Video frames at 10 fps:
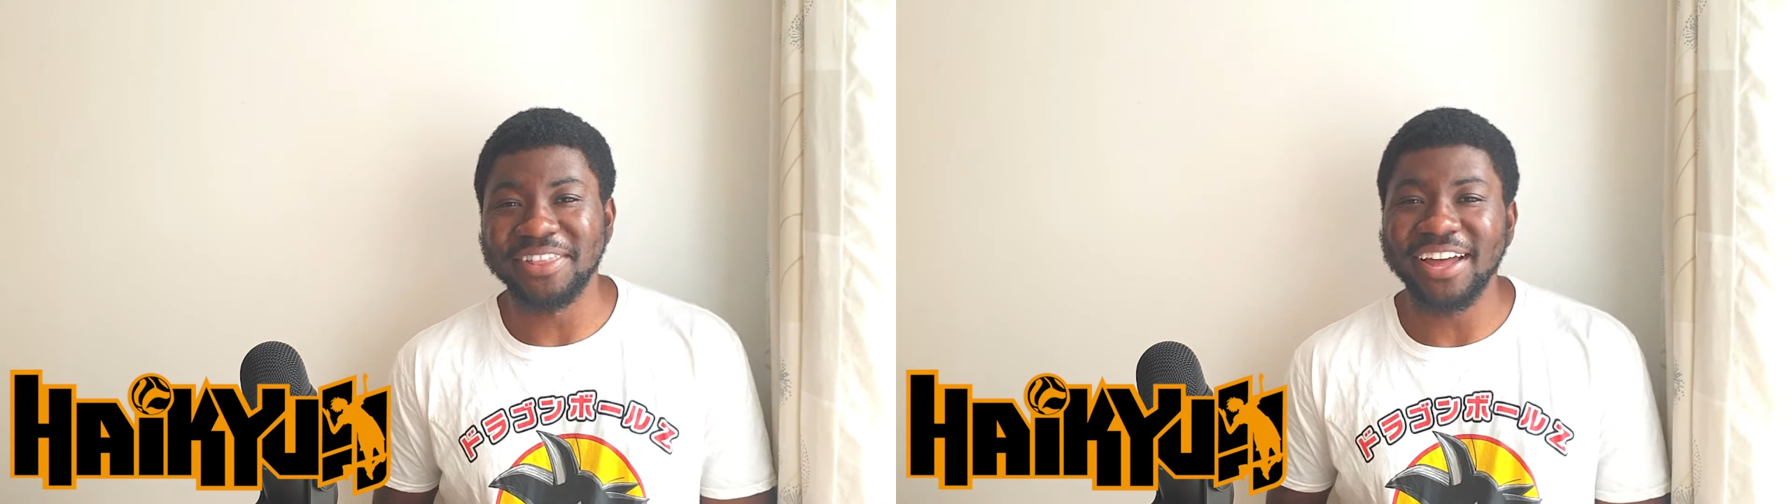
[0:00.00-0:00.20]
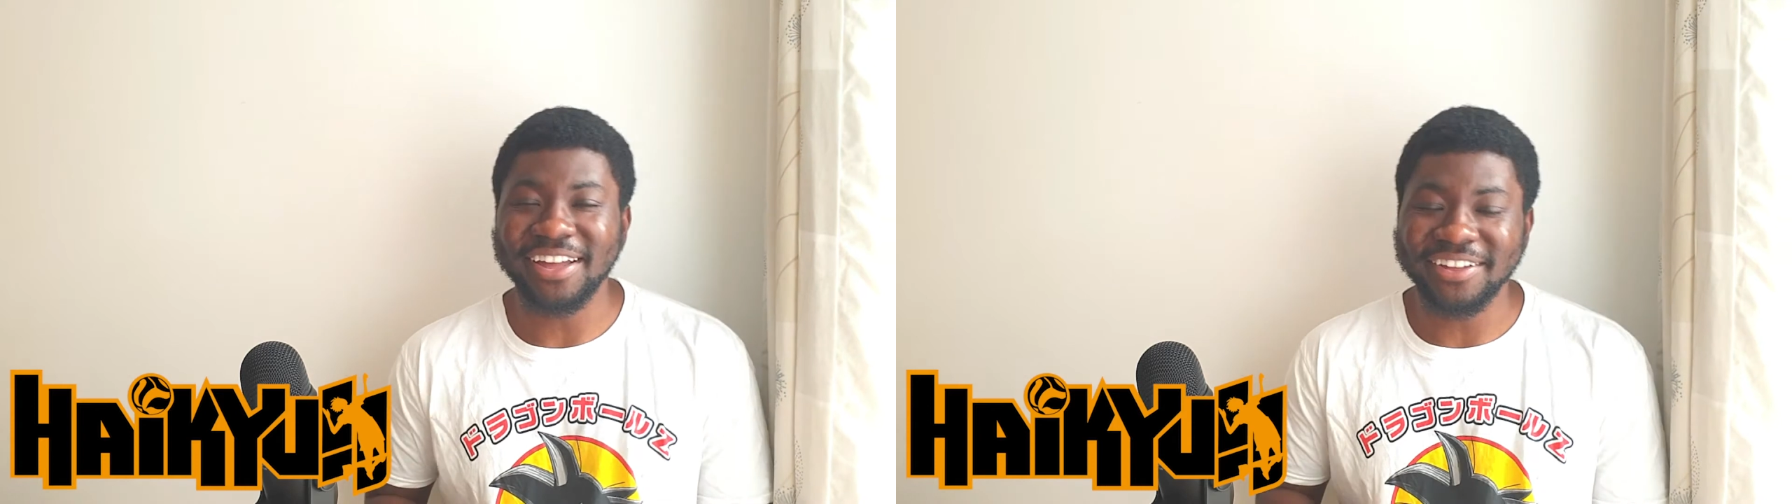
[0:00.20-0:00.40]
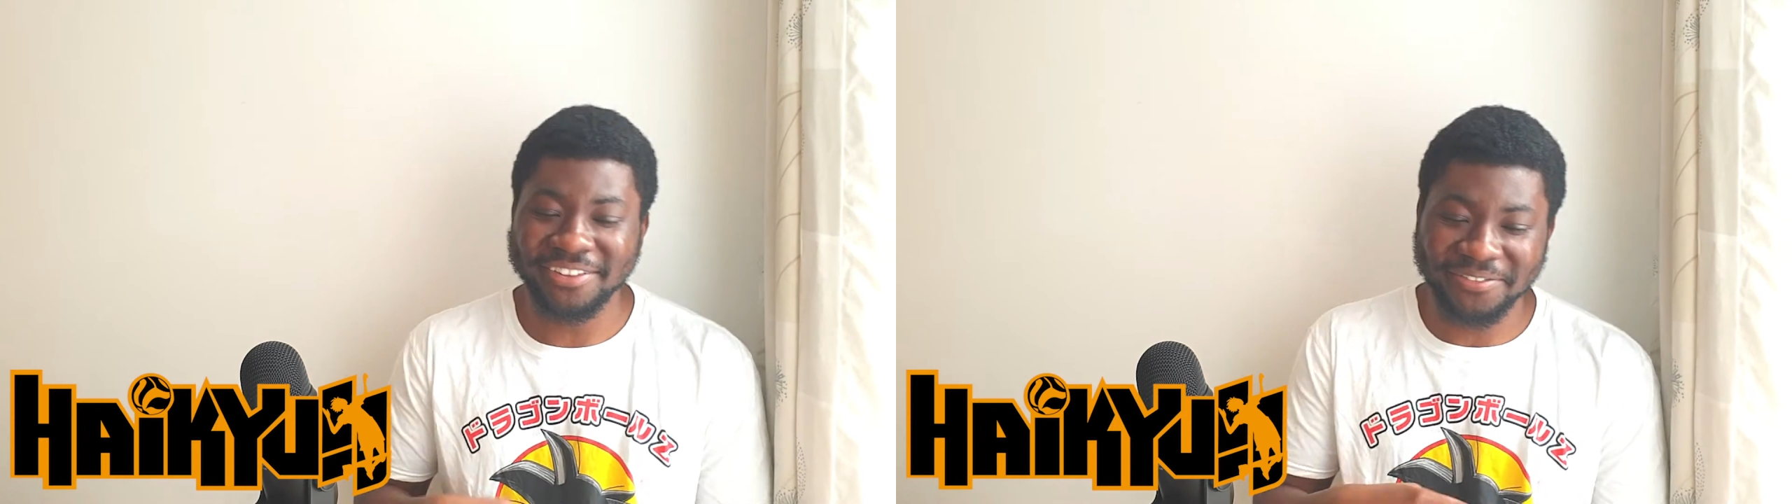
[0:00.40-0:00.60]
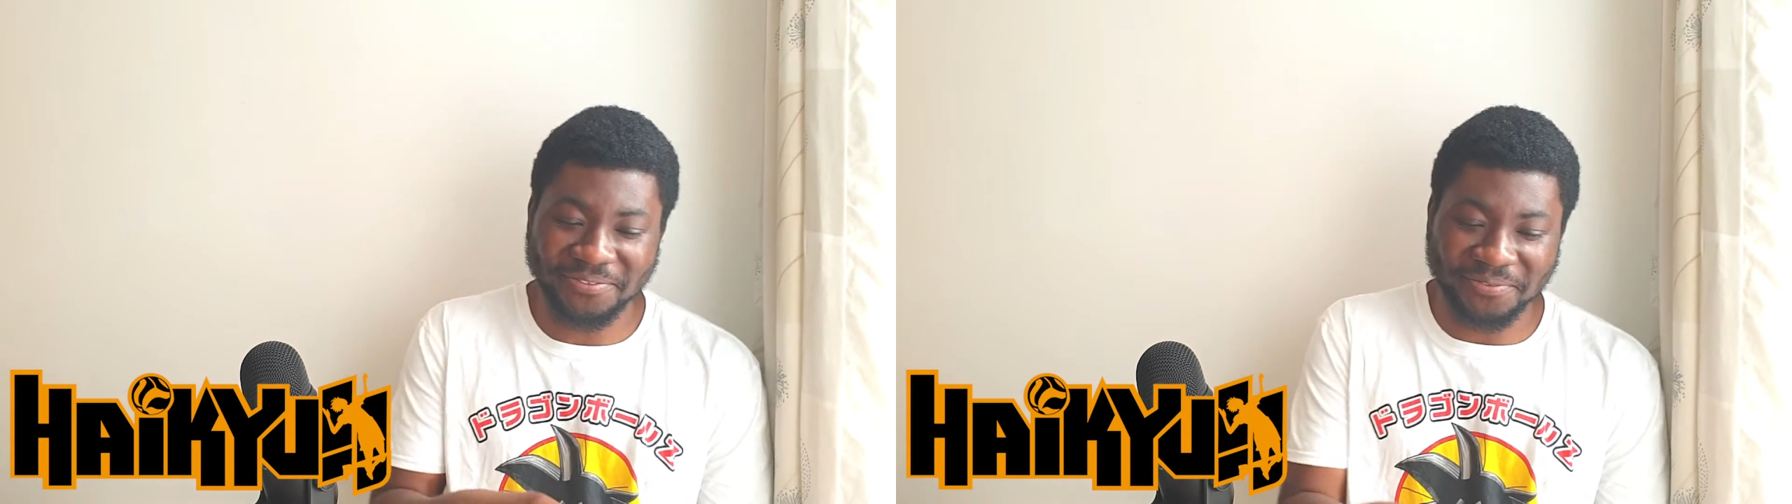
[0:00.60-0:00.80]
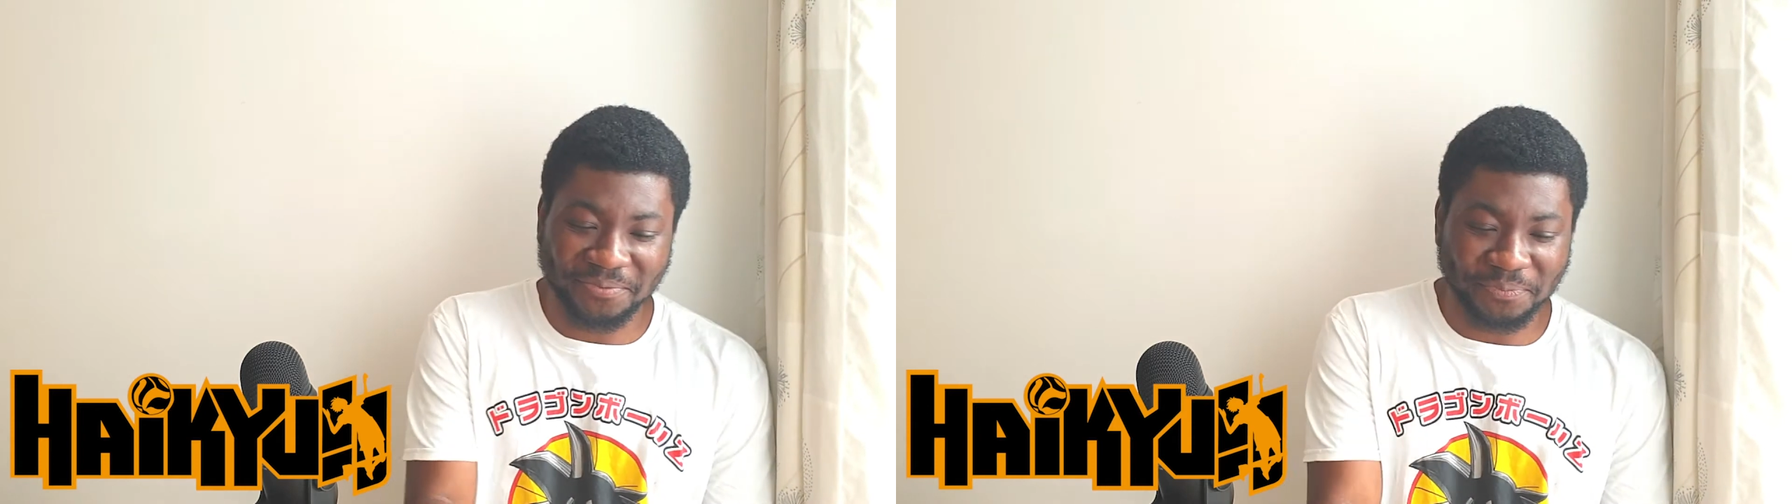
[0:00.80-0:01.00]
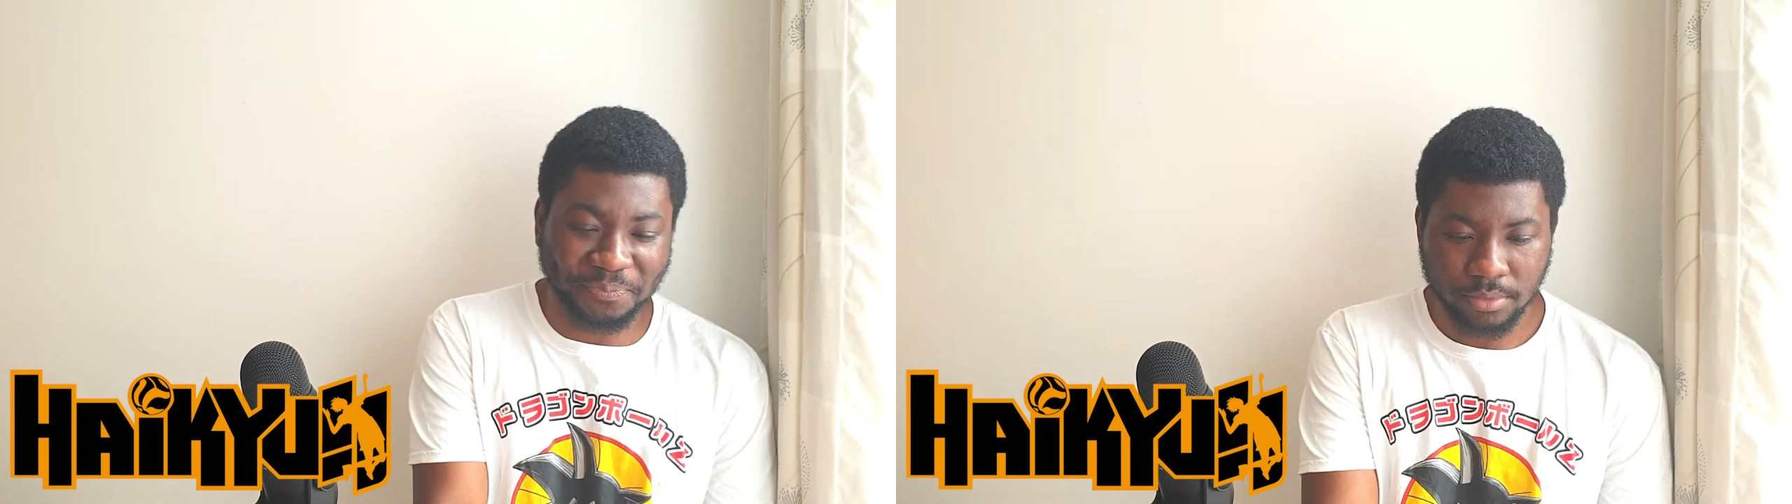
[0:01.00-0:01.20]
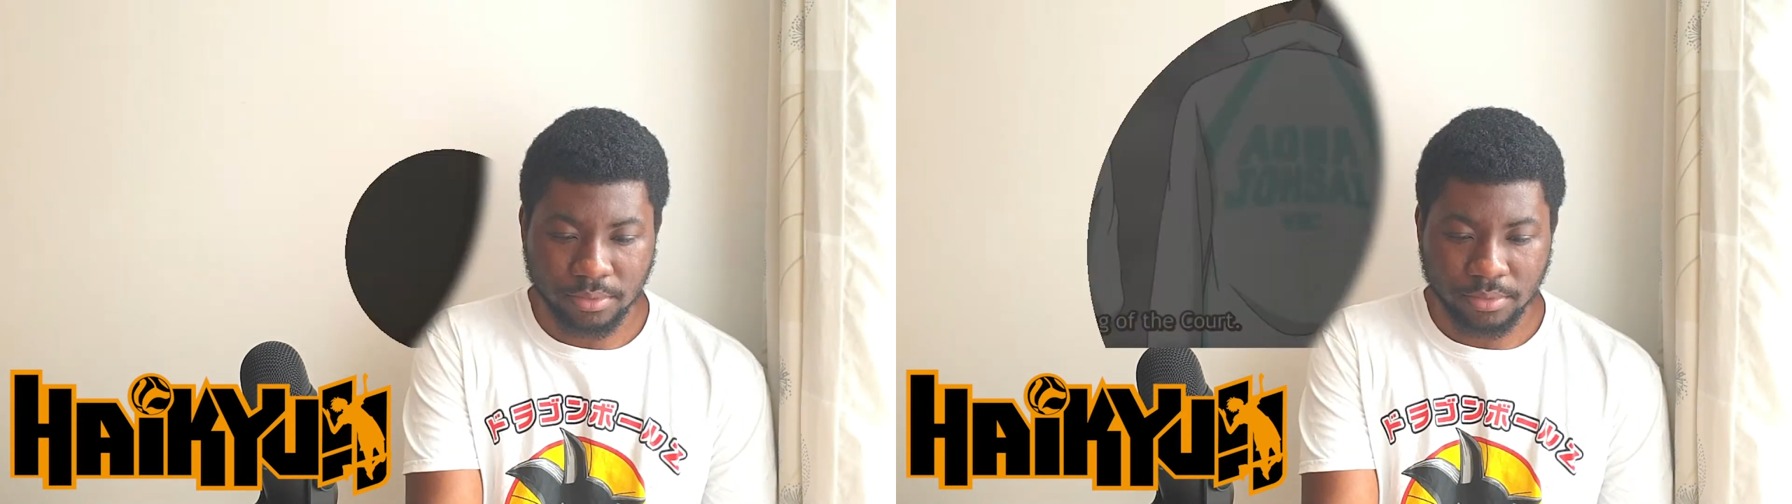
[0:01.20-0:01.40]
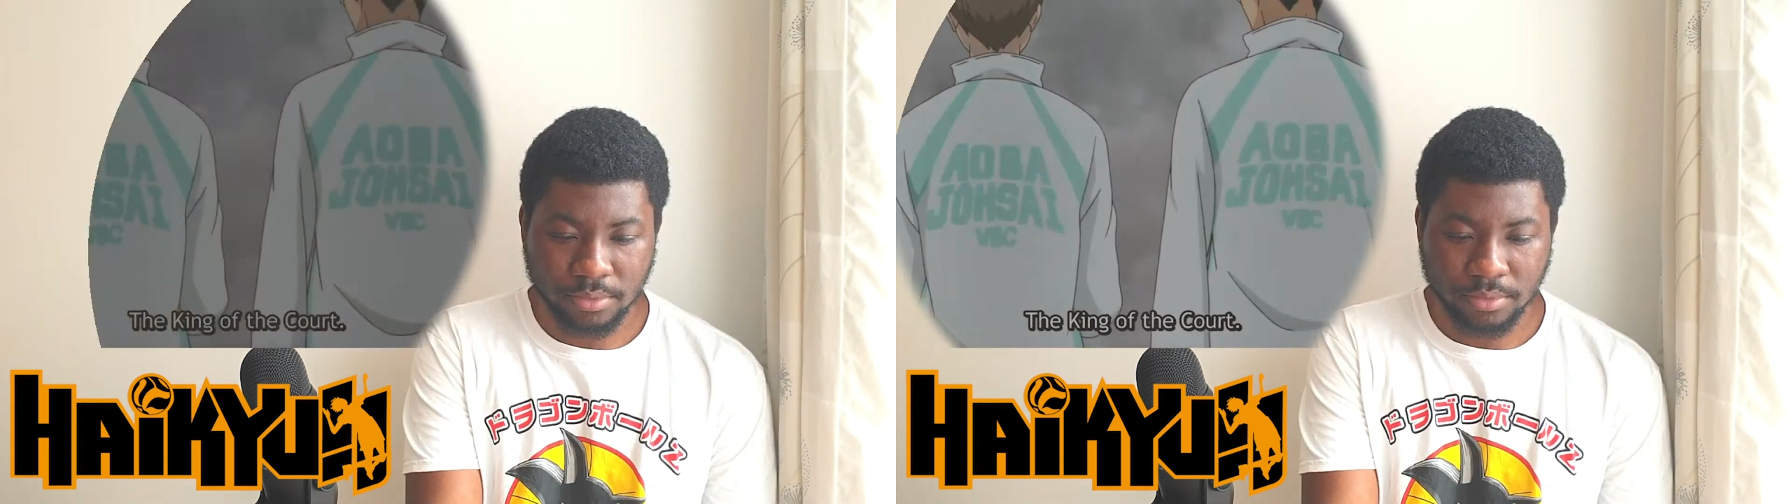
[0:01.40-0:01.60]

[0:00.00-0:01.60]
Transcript: that. Oh